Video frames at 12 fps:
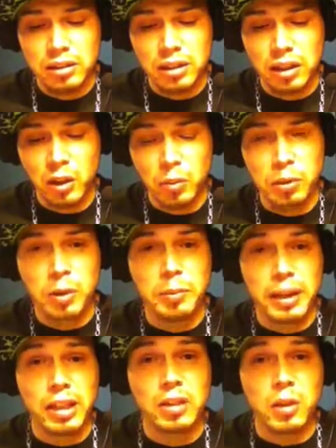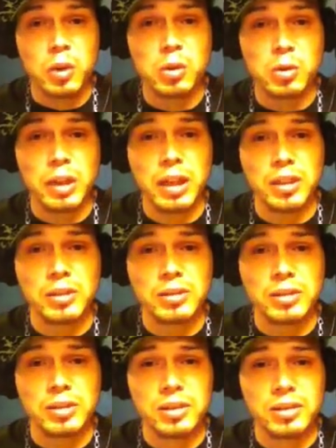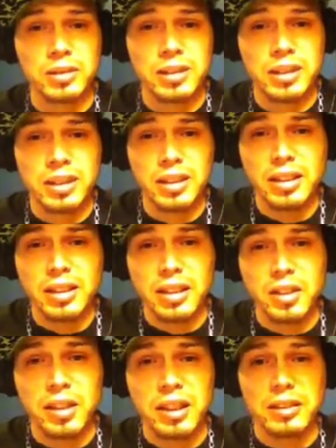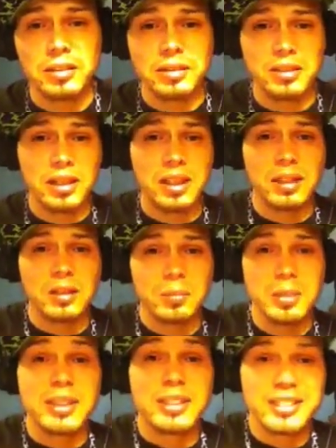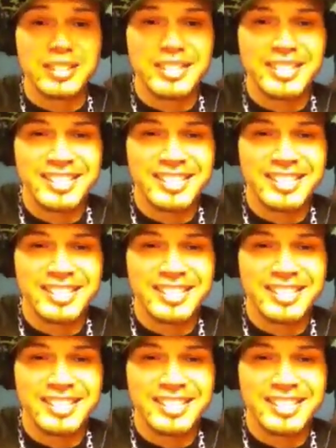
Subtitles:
I hope your battle goes well. All right. Okay. Peace.